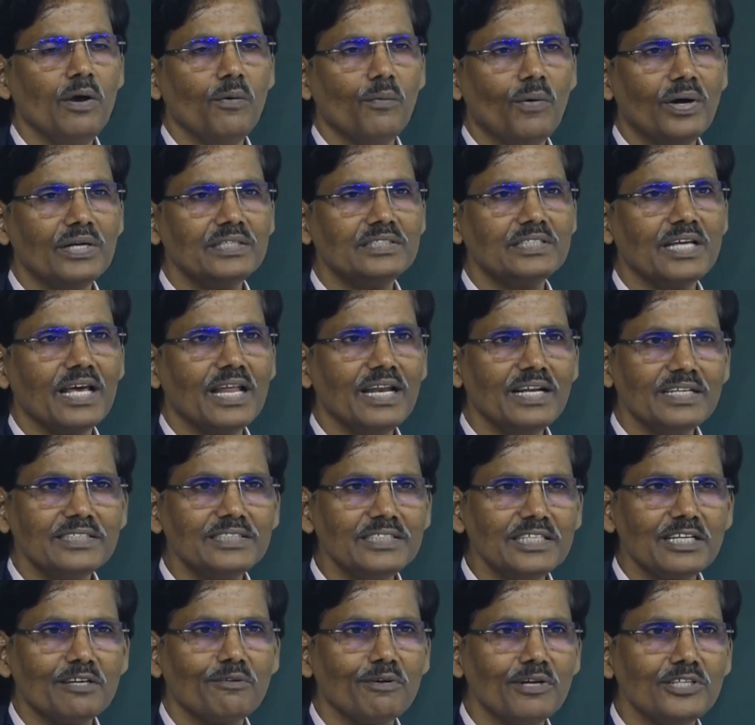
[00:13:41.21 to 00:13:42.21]
Once
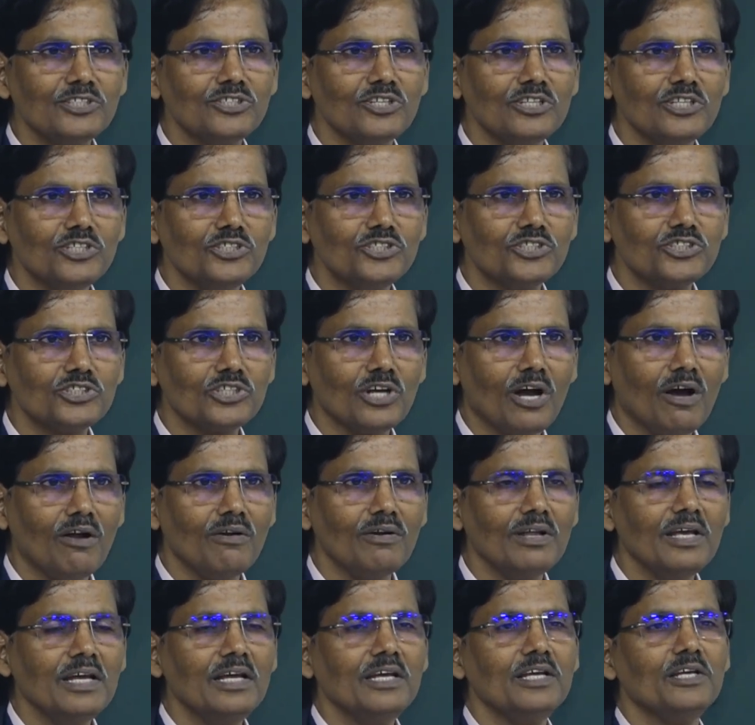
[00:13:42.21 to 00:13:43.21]
energy equation is
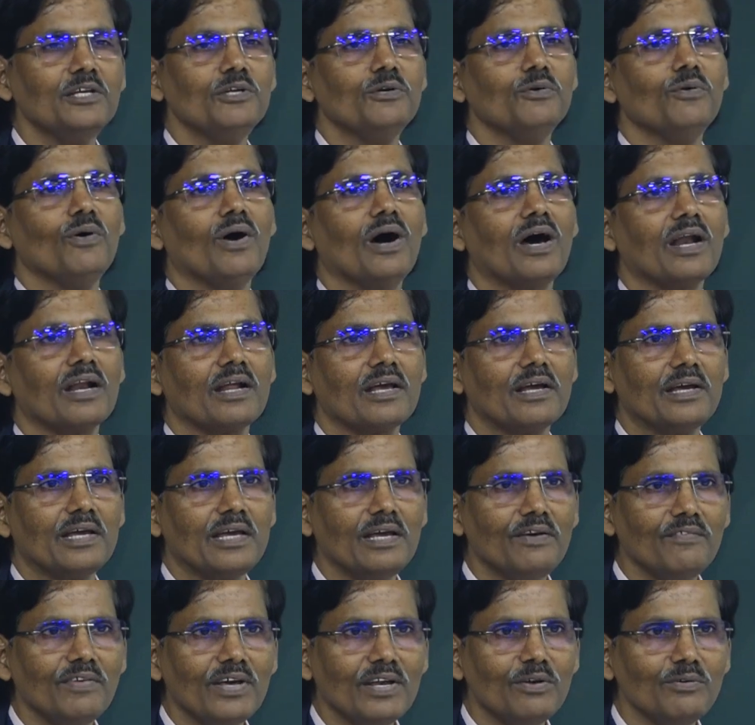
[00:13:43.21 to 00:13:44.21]
solved, you are
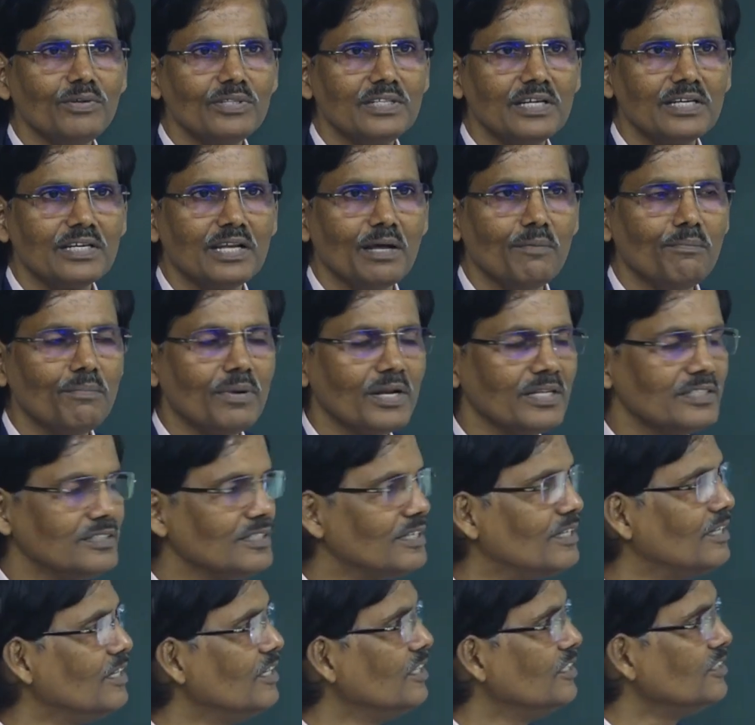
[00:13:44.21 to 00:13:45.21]
given with the
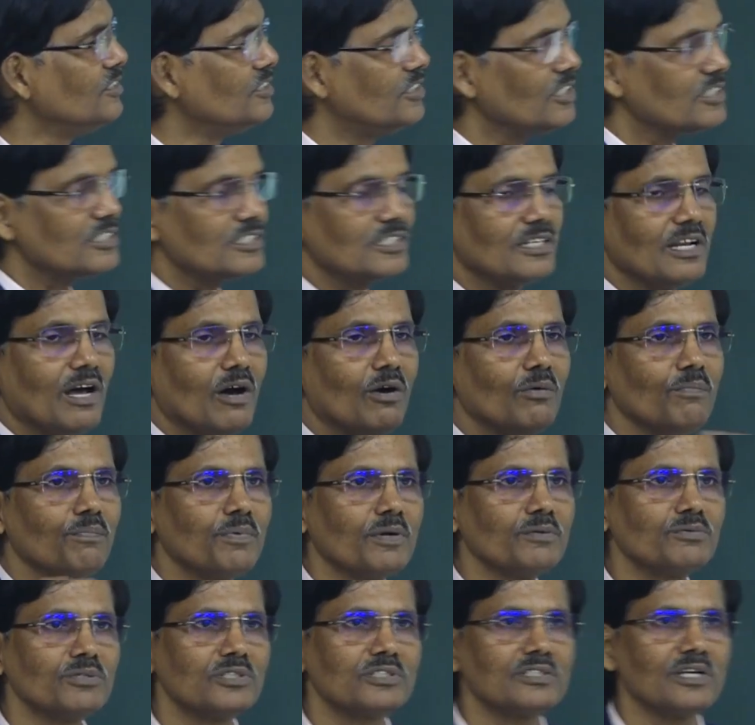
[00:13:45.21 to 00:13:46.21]
temperature. Just now
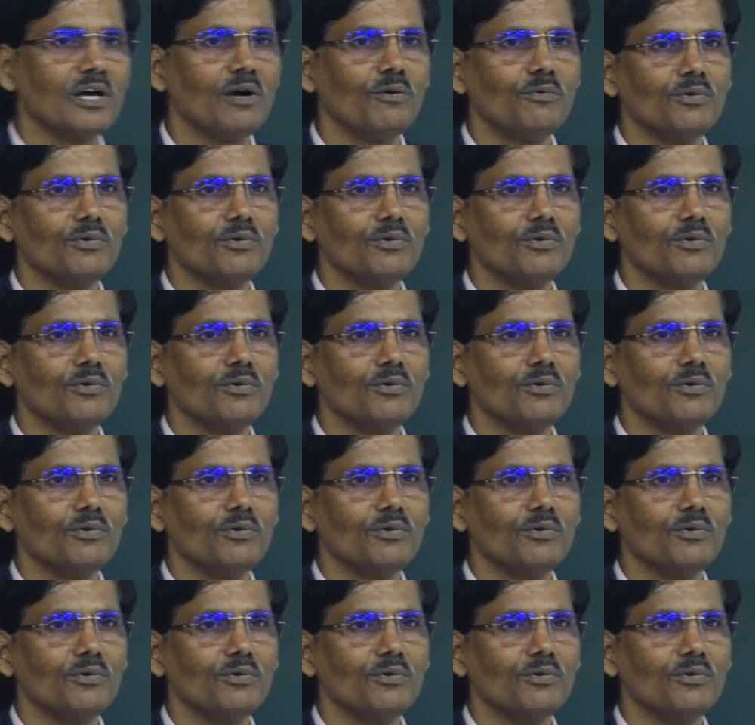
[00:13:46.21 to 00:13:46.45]
Professor Shah